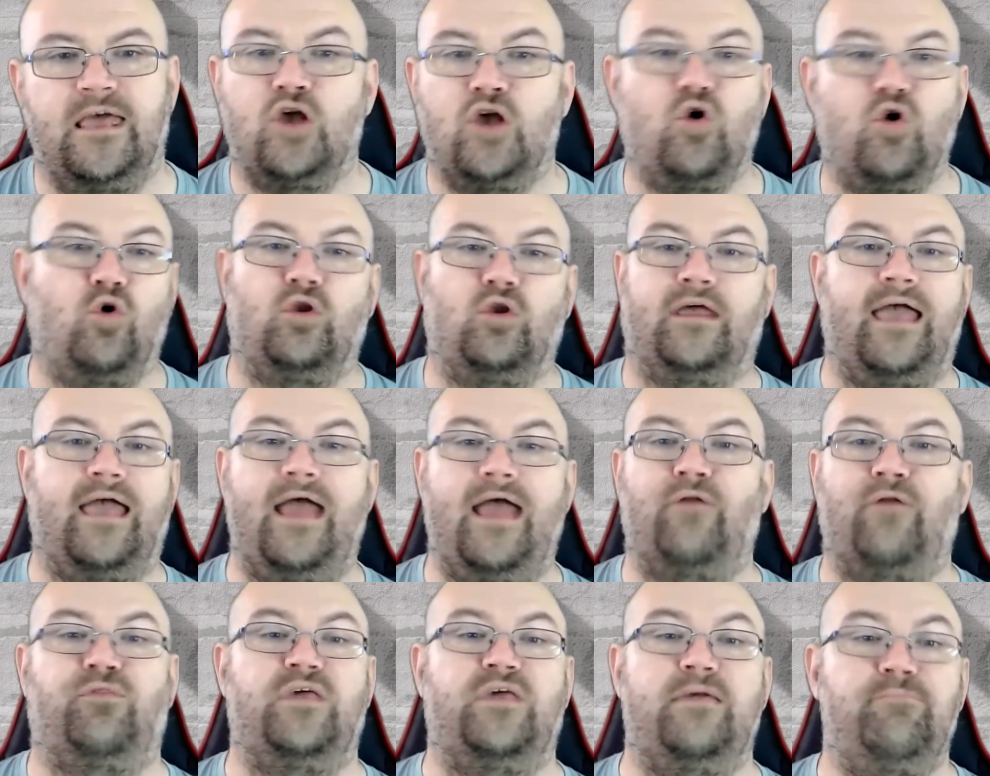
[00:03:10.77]
calling
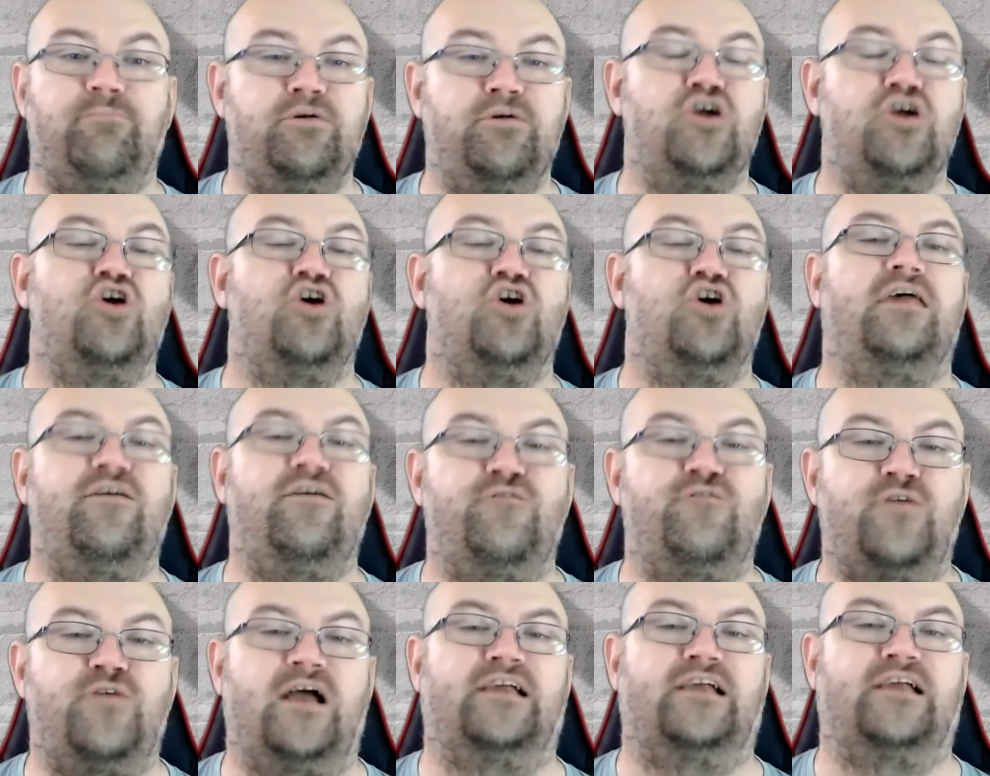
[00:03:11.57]
out the purely
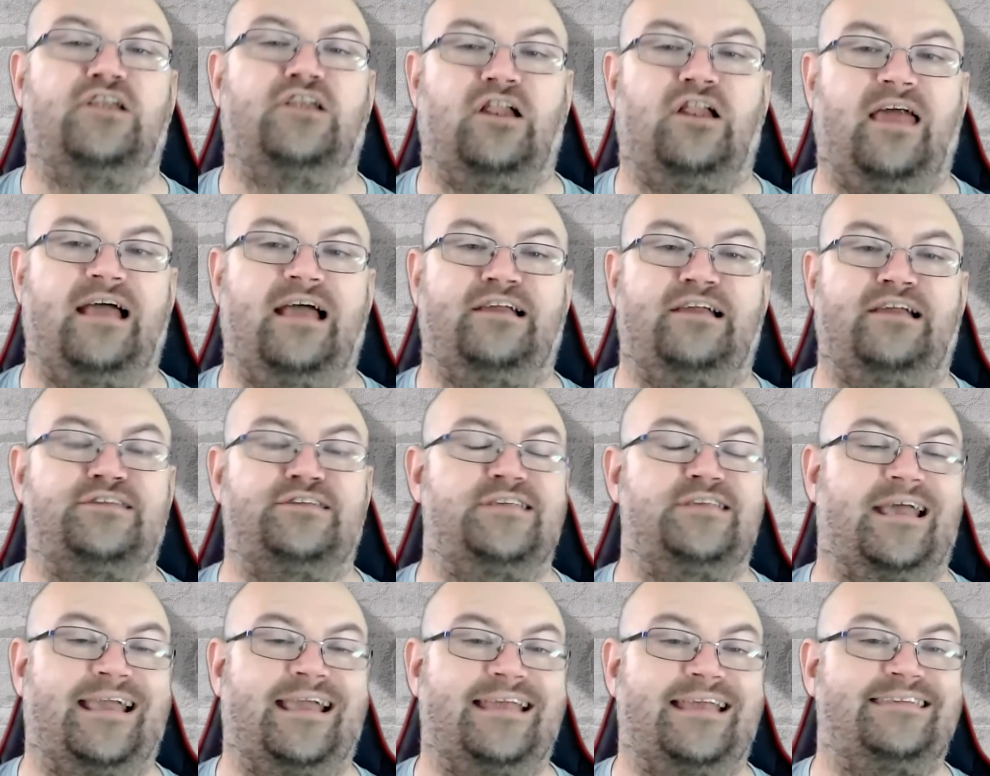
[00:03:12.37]
factional
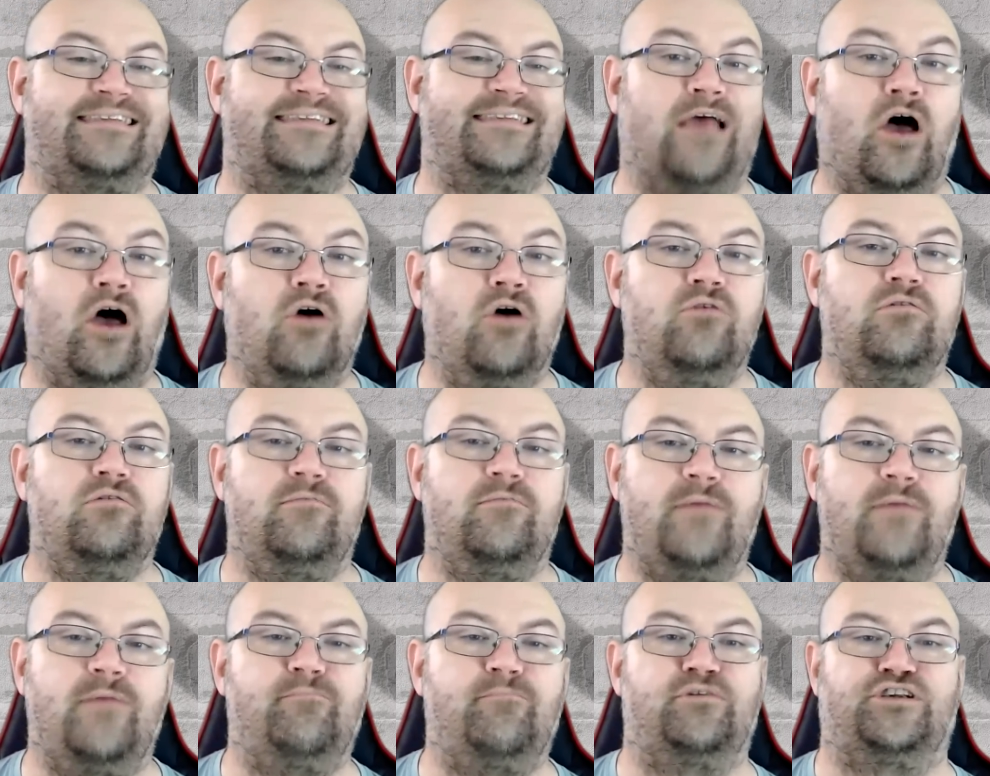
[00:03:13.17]
actions against its
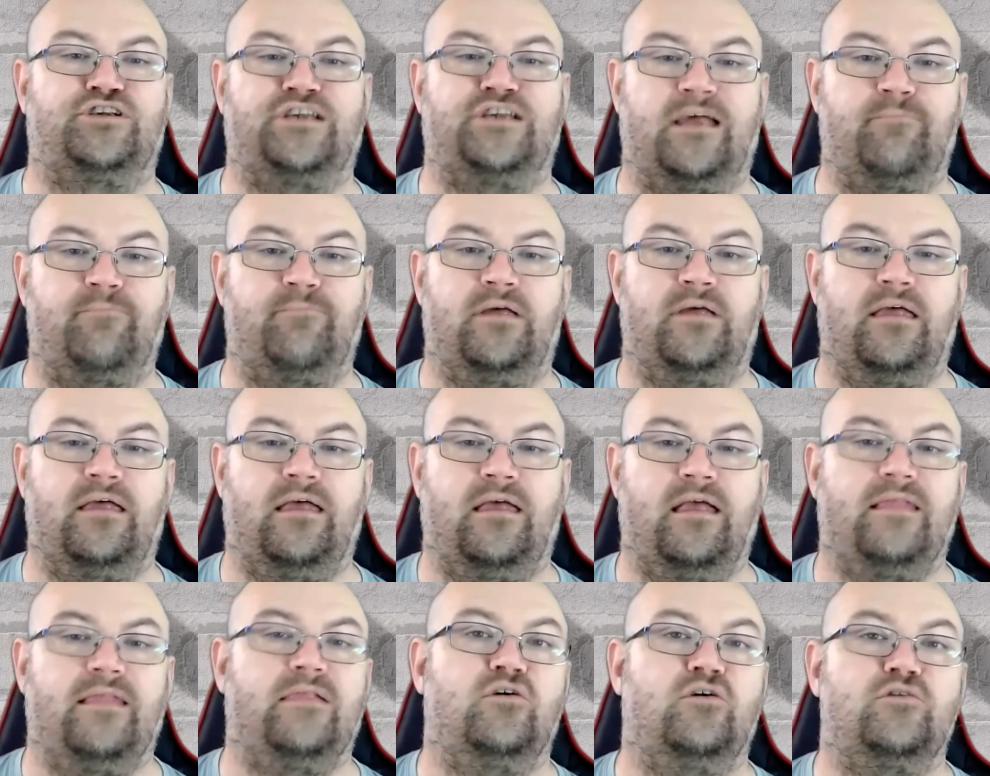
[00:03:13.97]
own membership
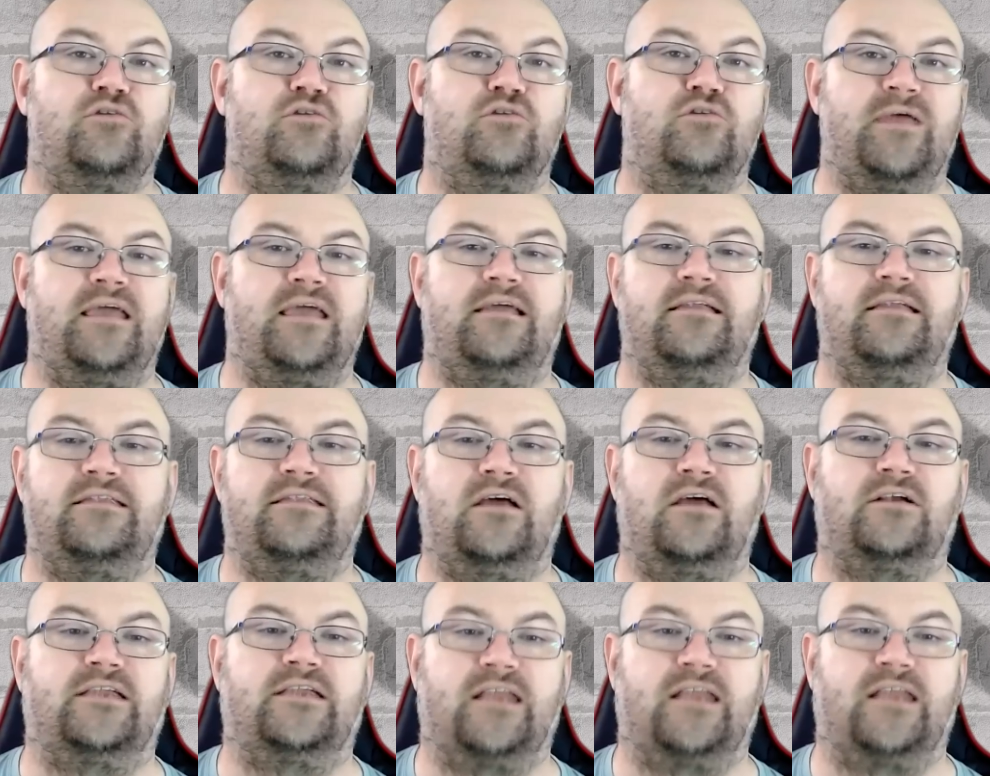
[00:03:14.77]
who was being
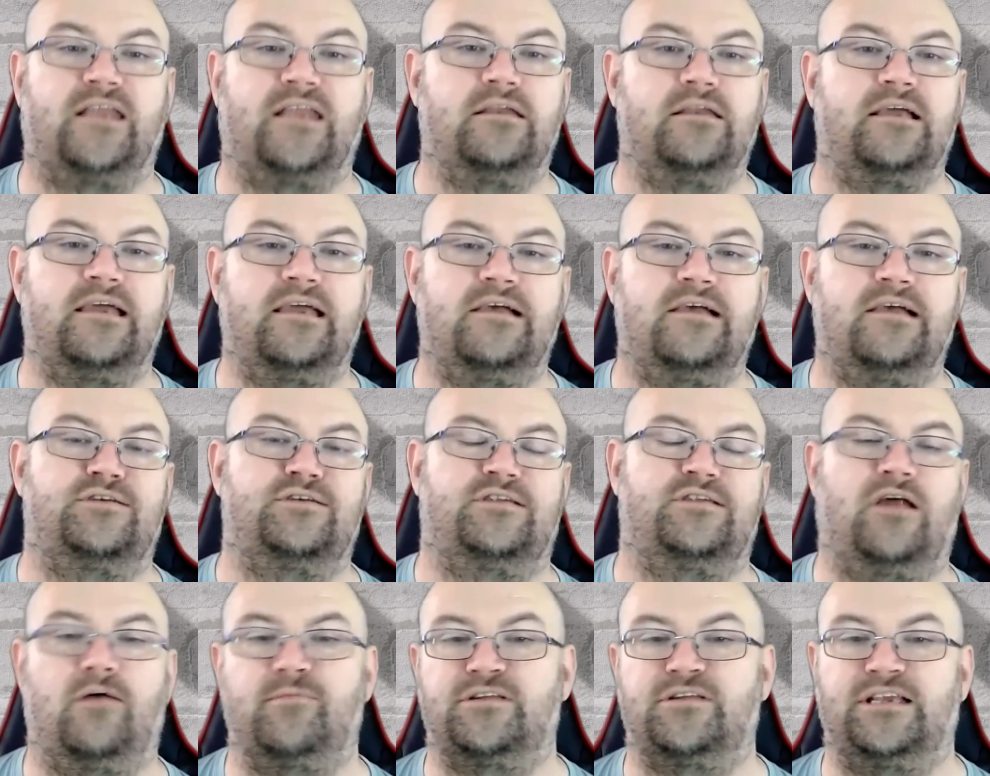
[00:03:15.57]
conducted under Keir
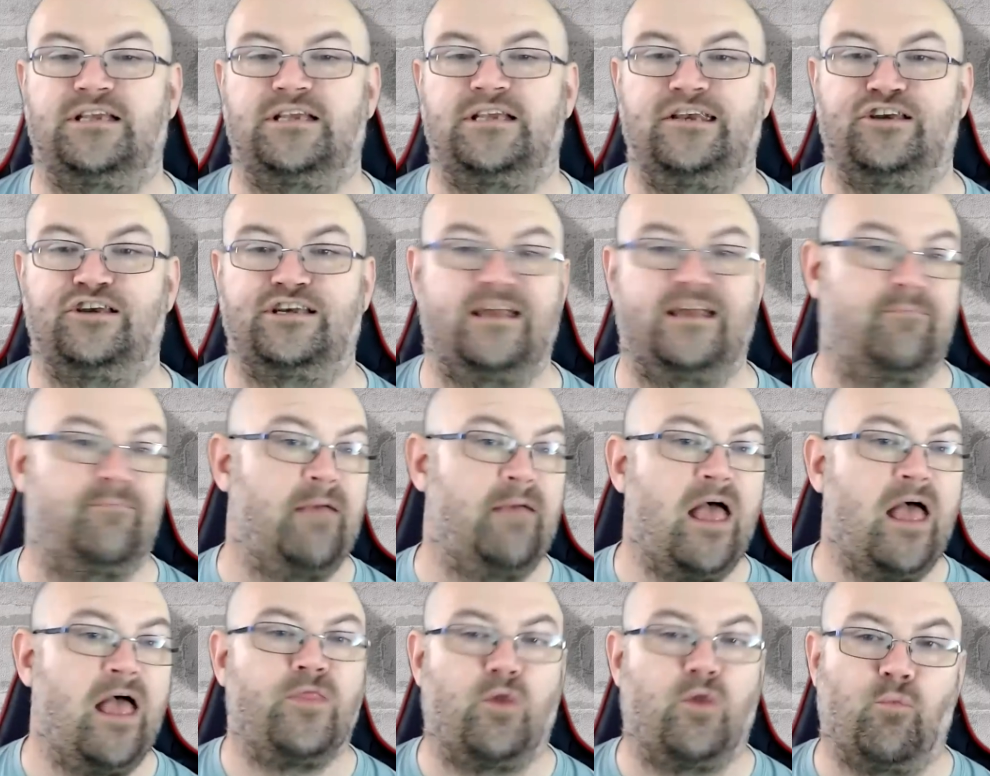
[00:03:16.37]
Starmer's leadership,